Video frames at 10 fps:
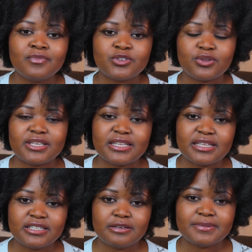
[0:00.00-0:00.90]
So these are
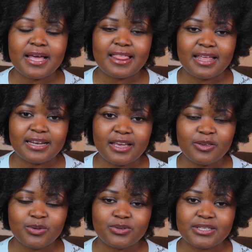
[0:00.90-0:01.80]
the tips that I
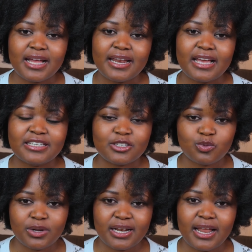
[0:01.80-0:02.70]
used and I
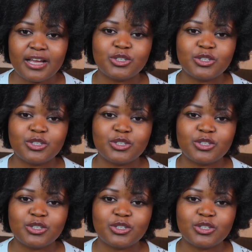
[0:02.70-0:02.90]
just want